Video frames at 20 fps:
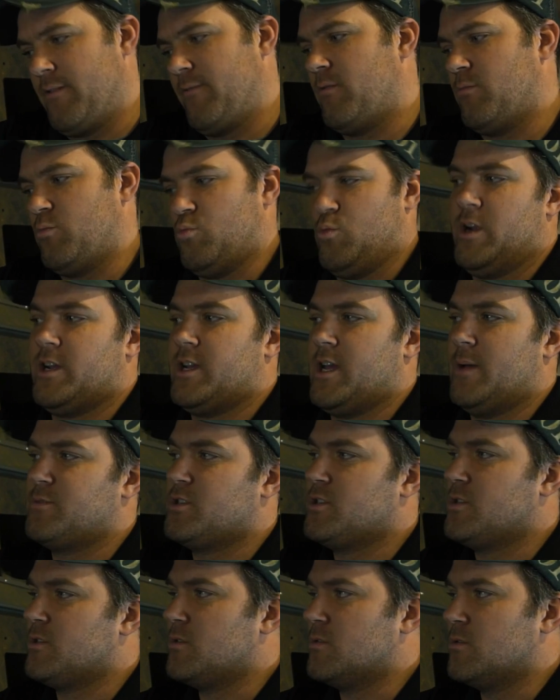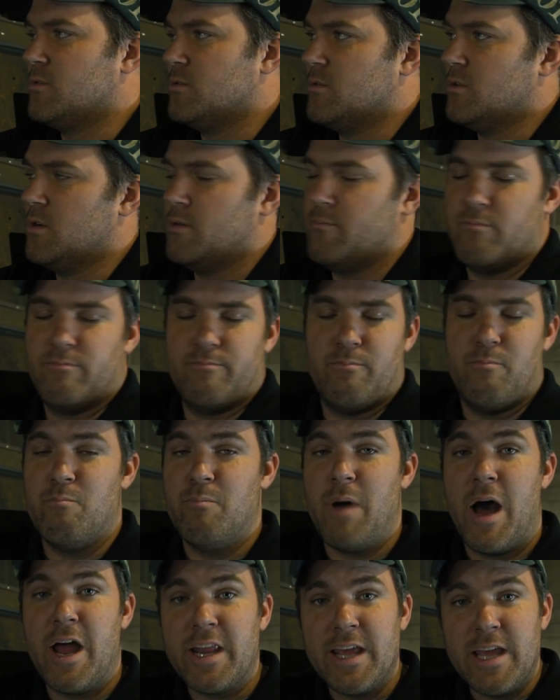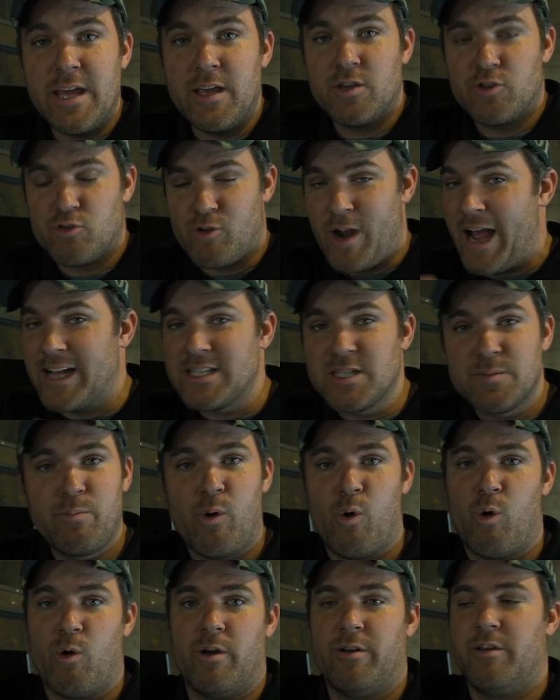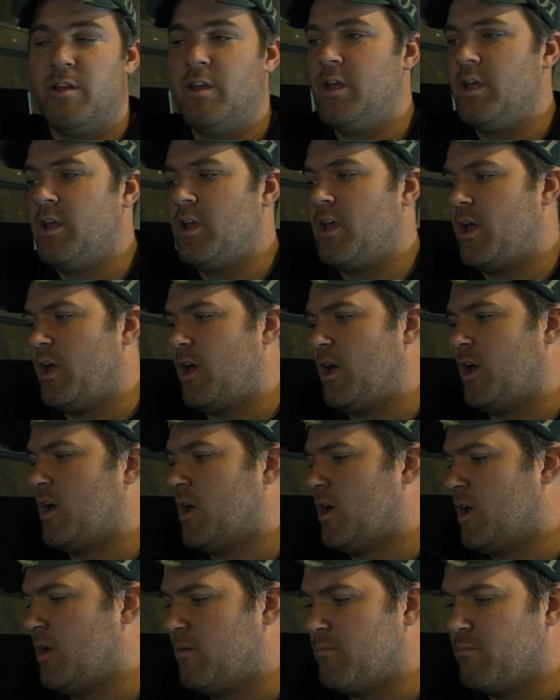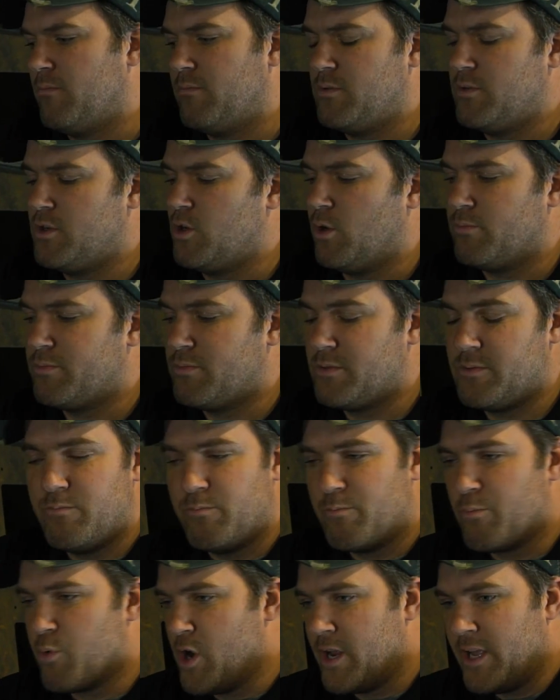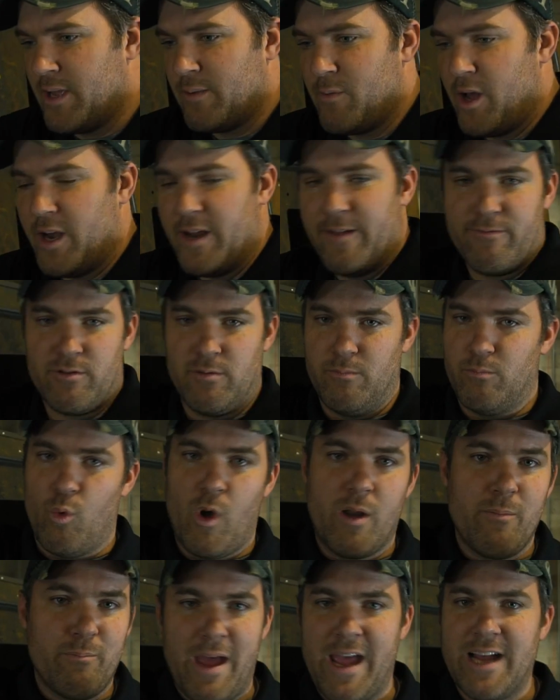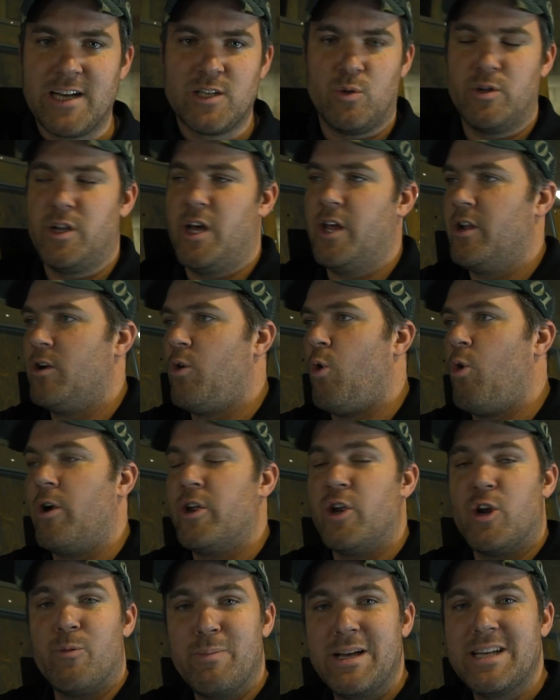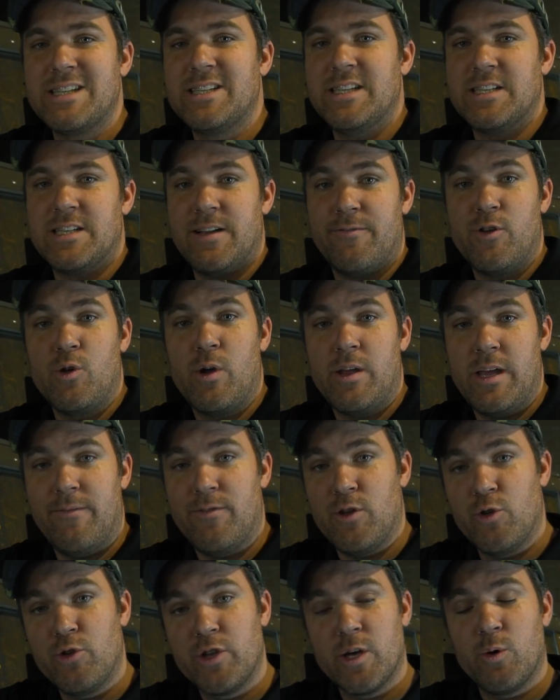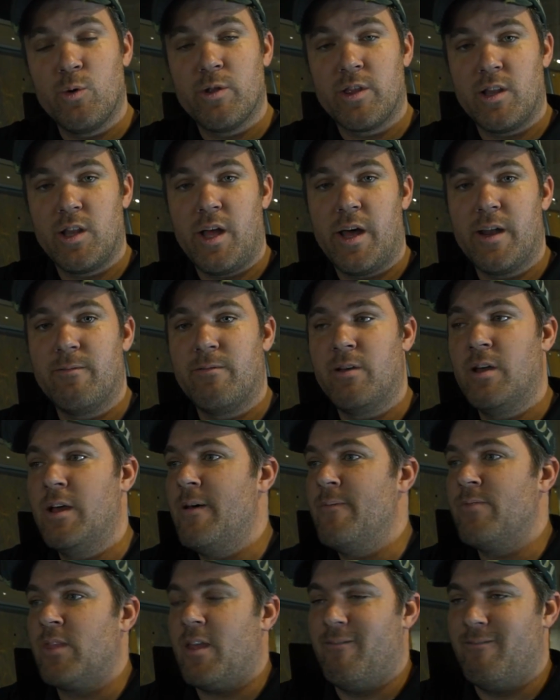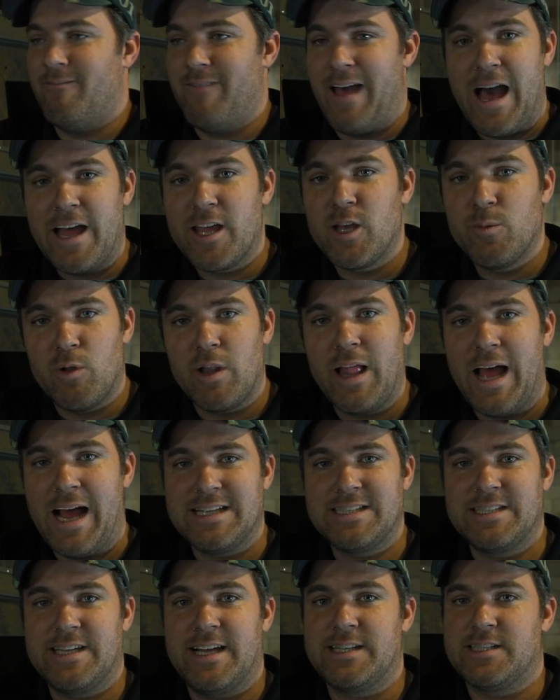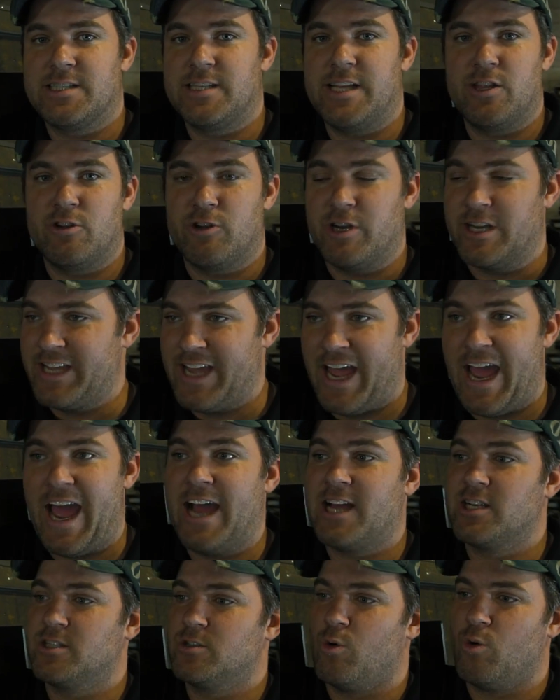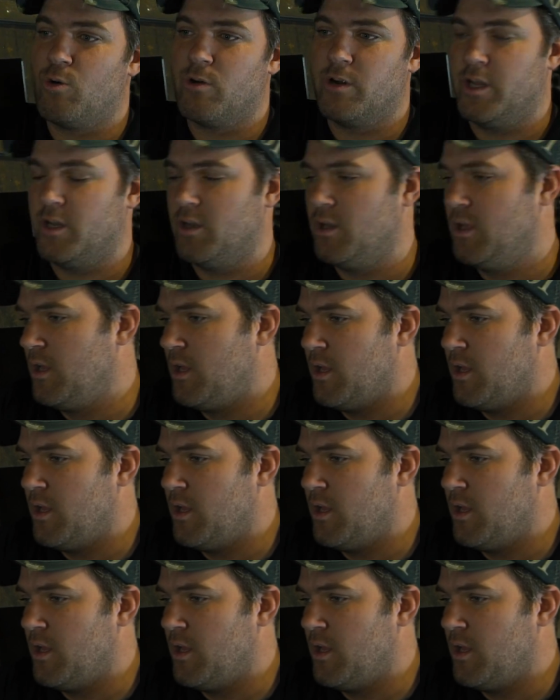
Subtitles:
when it comes to money transport, you know, bringing money from one bank to another, or your business, if you deal with a lot of valuable assets, either in cash or in